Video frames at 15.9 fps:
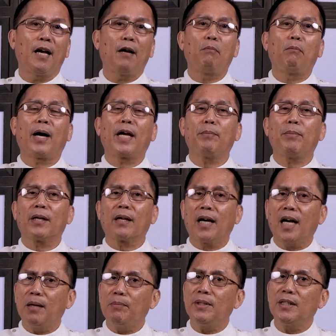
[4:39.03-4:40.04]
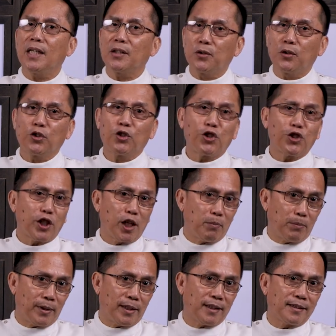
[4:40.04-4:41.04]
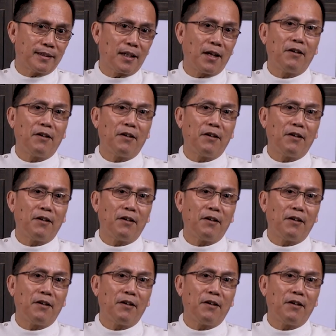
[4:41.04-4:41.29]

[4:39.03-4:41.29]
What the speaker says: by becoming a good shepherd,